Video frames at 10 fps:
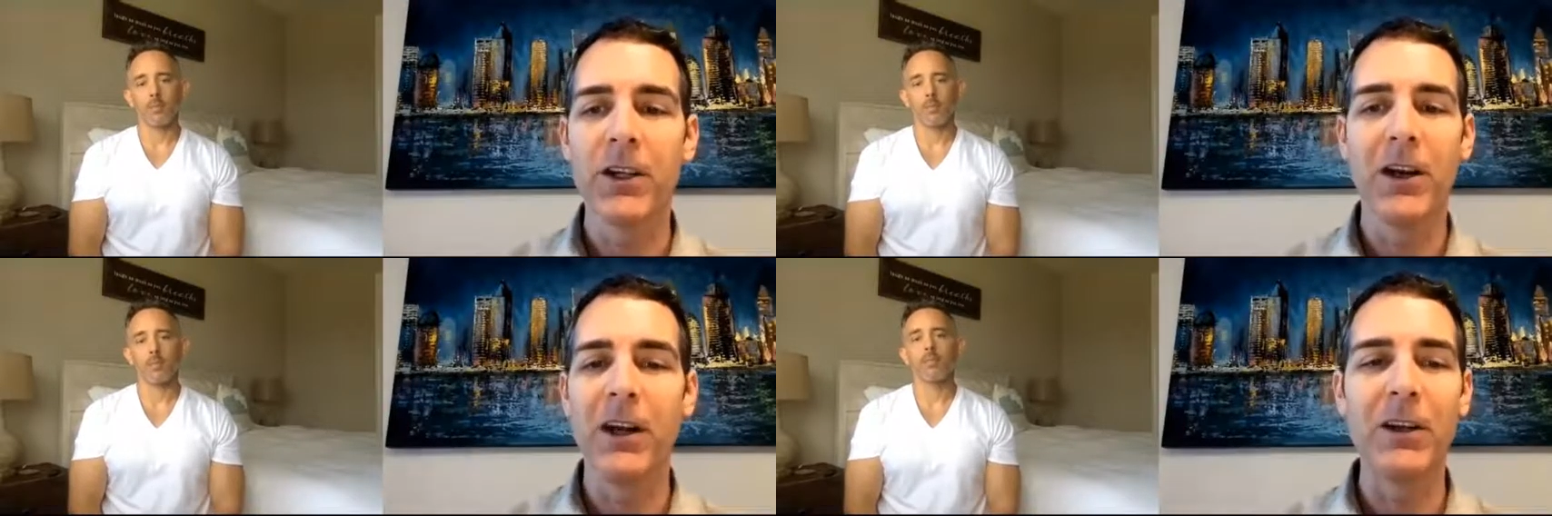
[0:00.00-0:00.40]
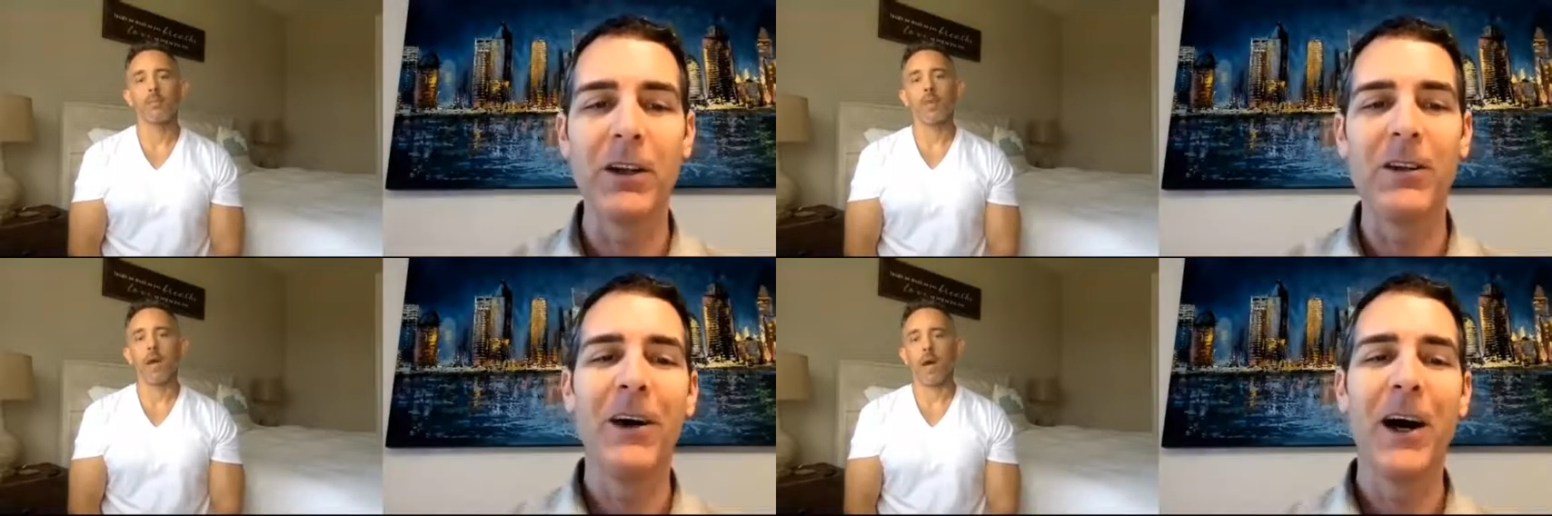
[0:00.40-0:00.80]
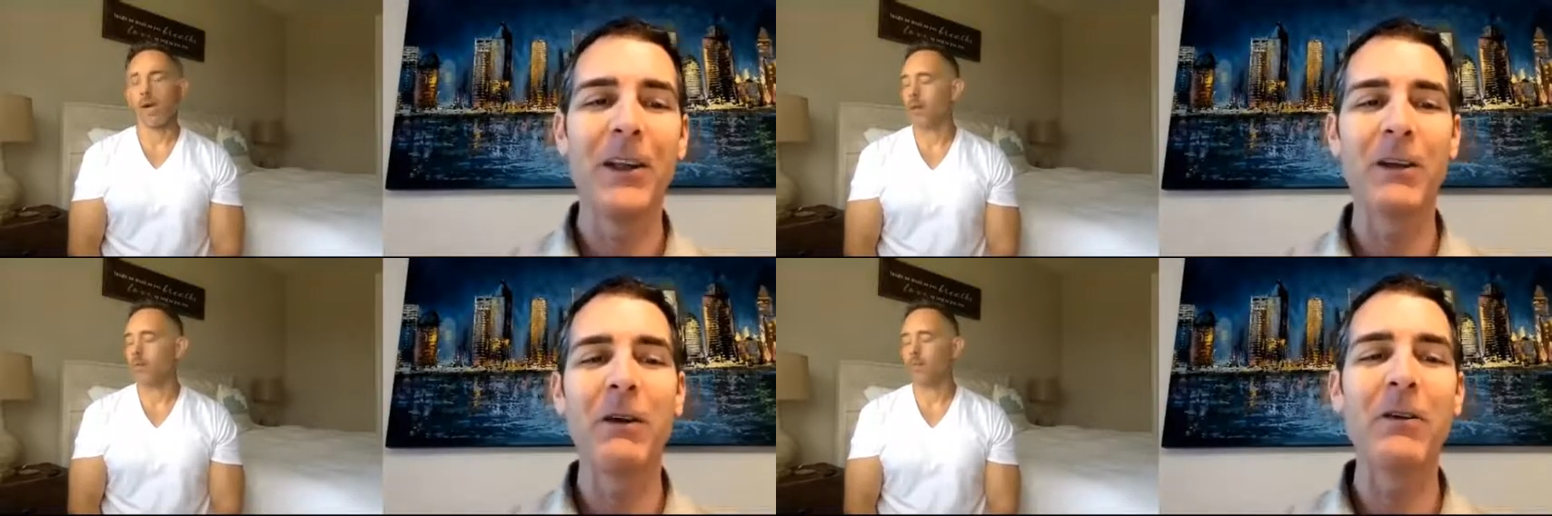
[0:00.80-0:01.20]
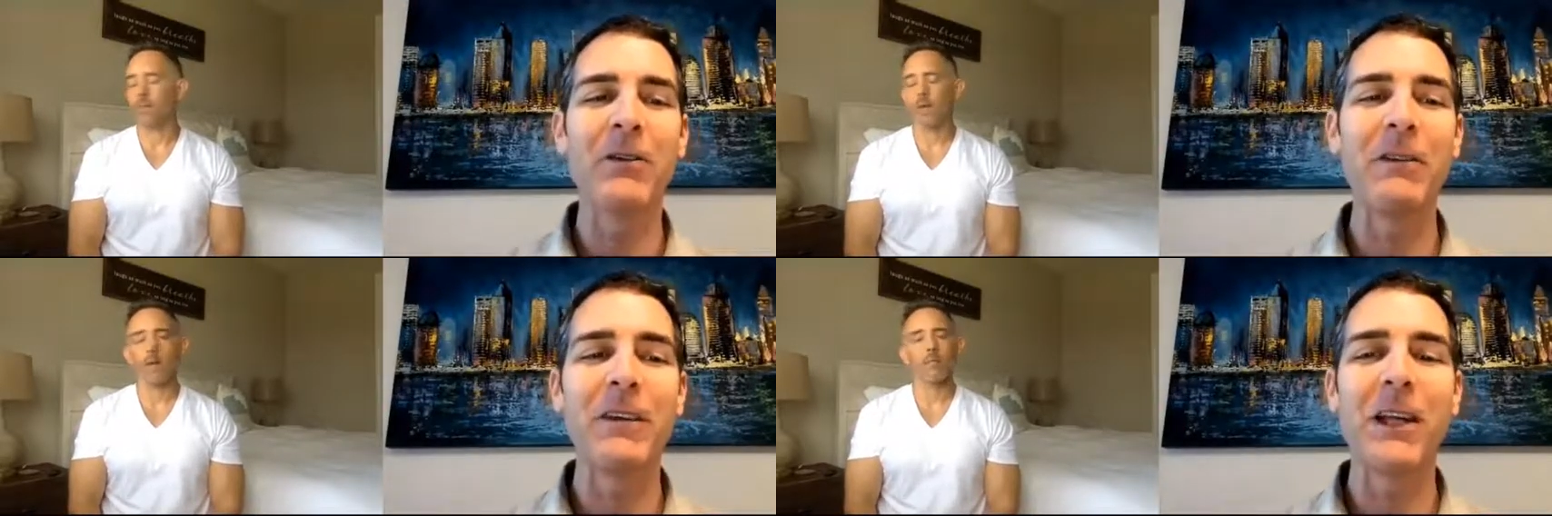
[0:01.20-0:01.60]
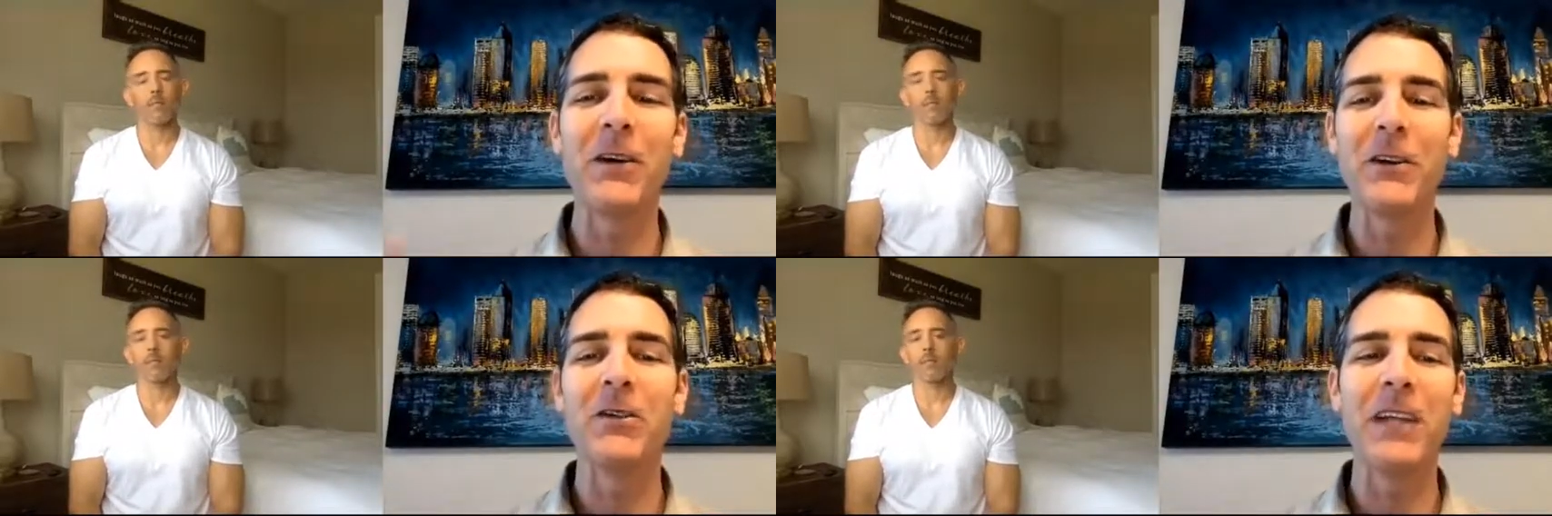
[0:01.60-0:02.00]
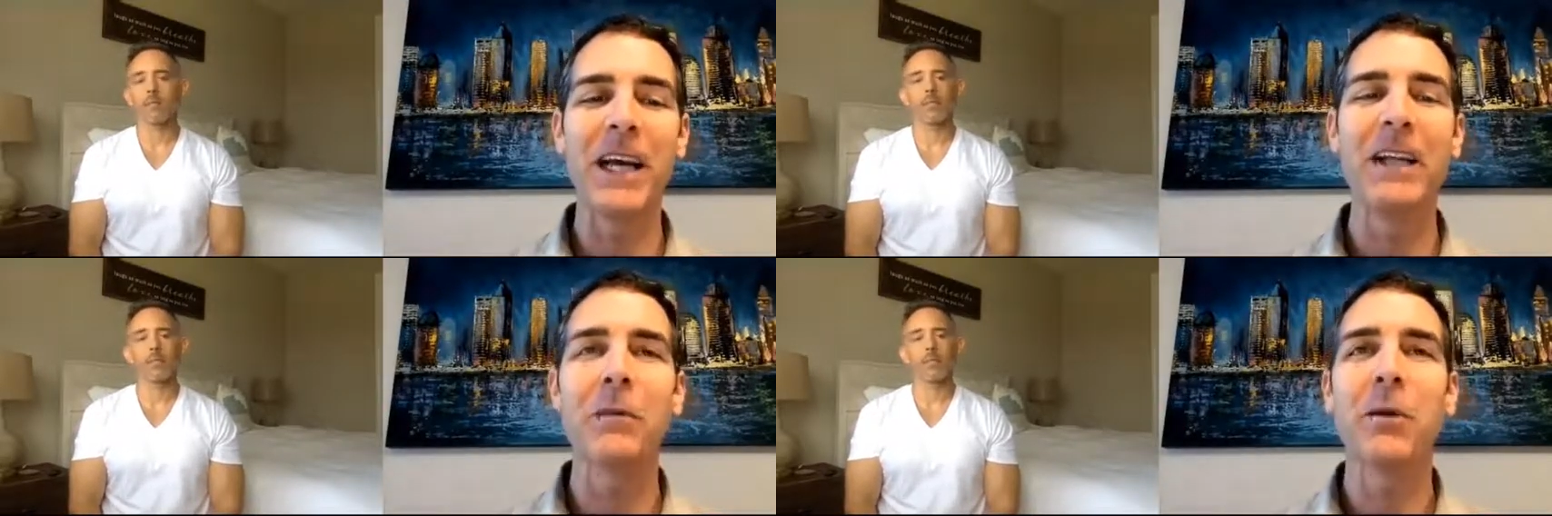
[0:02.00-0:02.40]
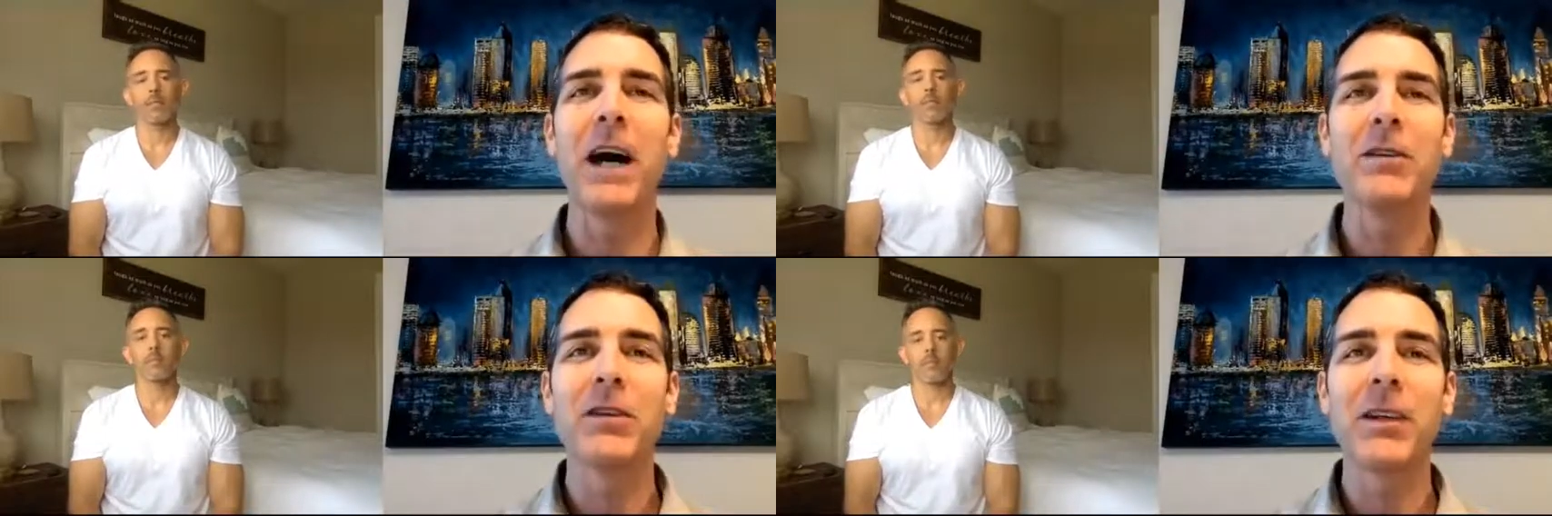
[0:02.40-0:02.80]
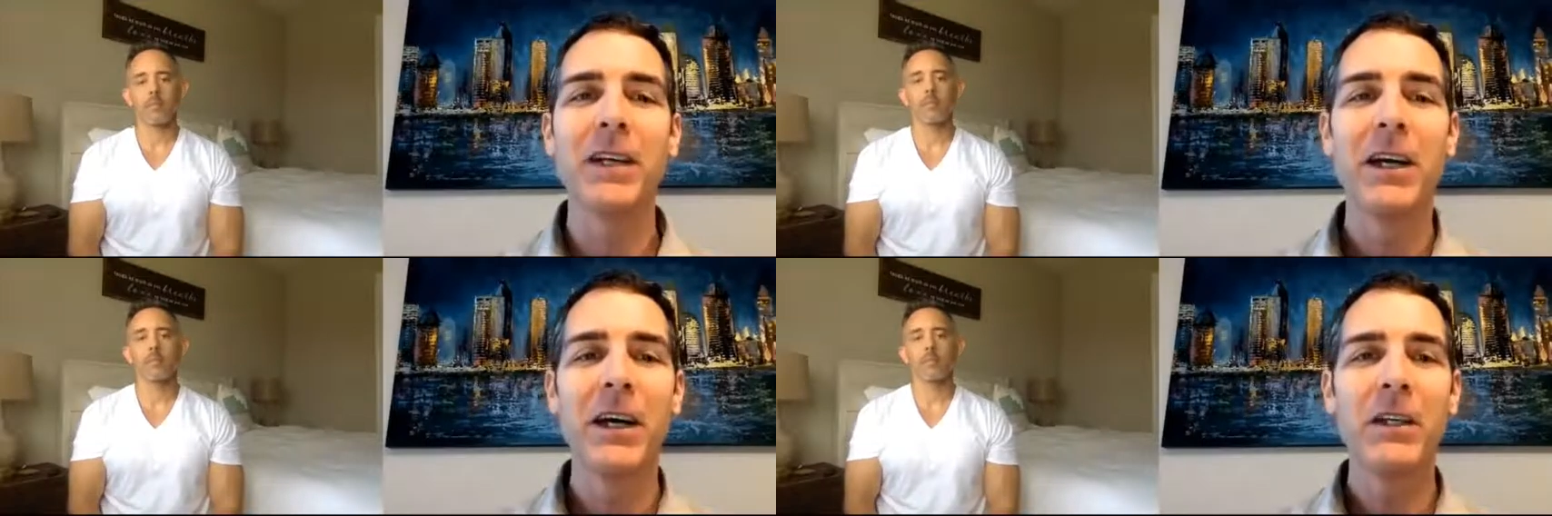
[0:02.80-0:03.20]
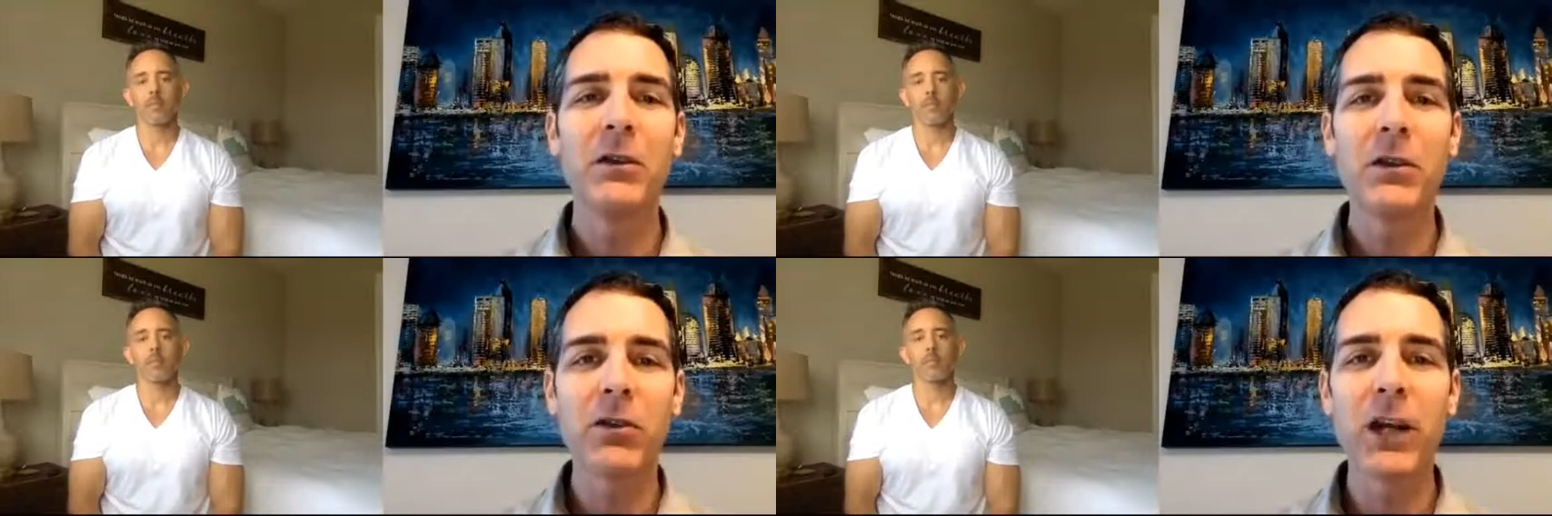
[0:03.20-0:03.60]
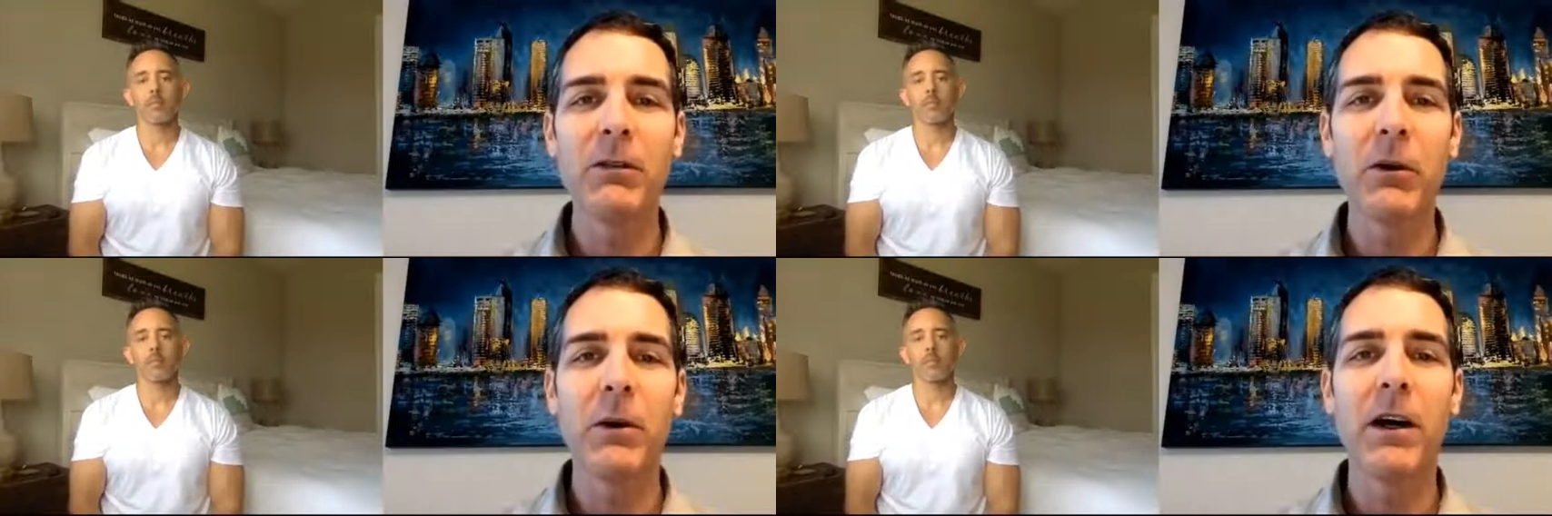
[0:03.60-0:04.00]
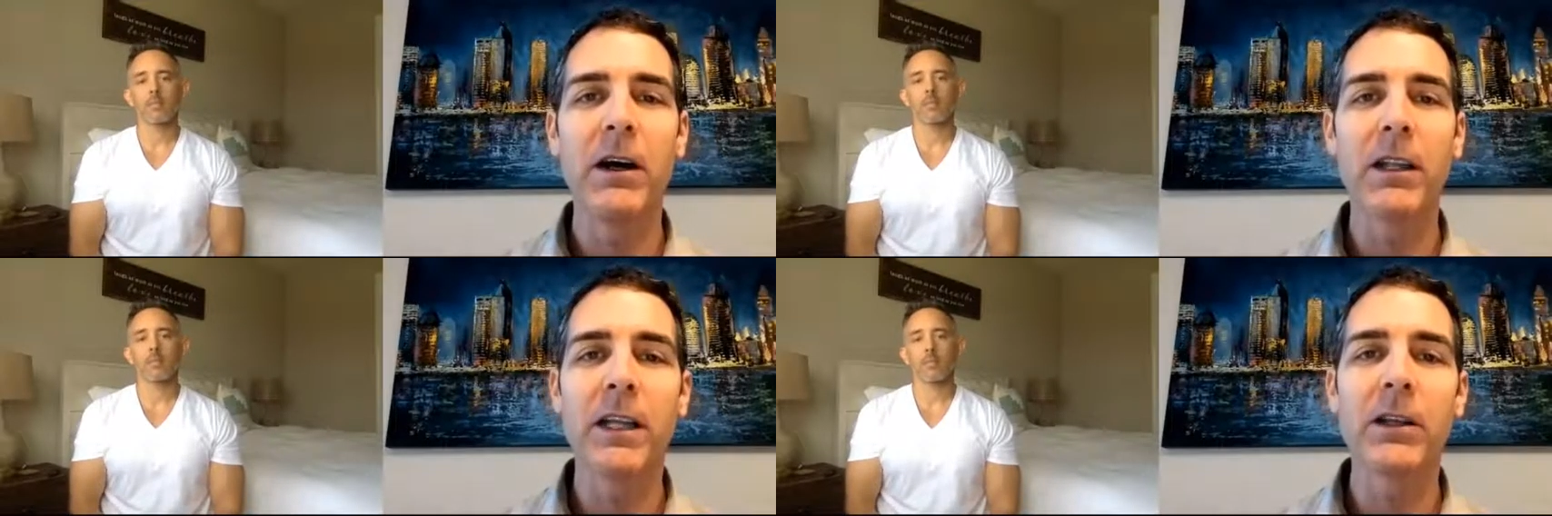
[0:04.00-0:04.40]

Speaker 1: You know, I, I think people say it, but they don't understand the process. Like you described it well.